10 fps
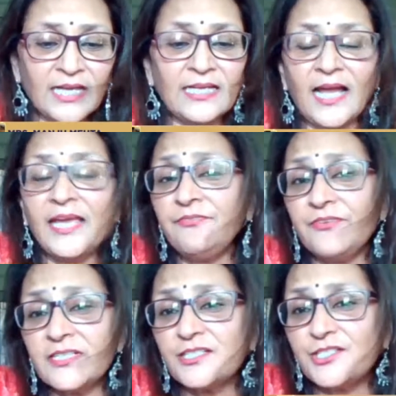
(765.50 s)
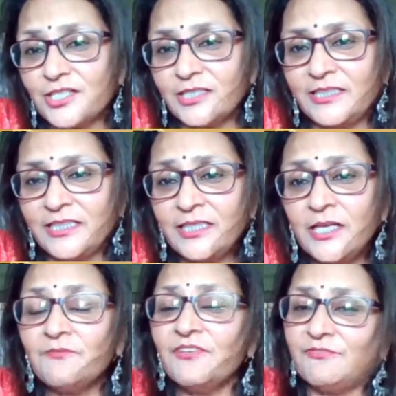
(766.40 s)
and life is a journey
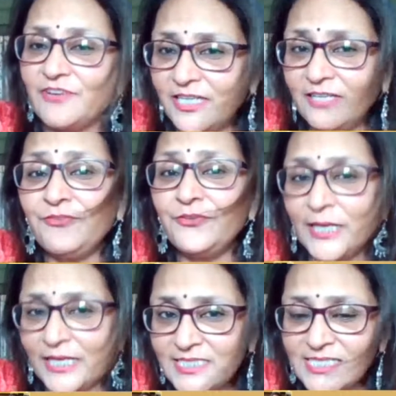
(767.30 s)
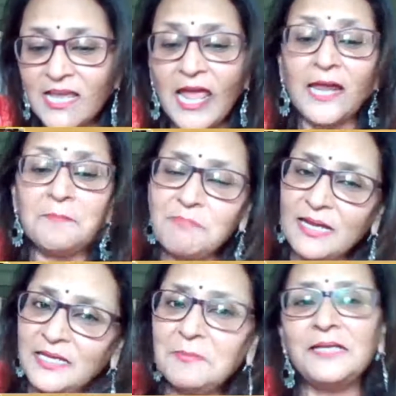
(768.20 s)
with very few hits and
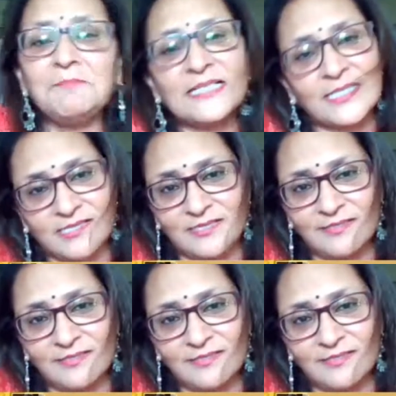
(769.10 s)
many misses.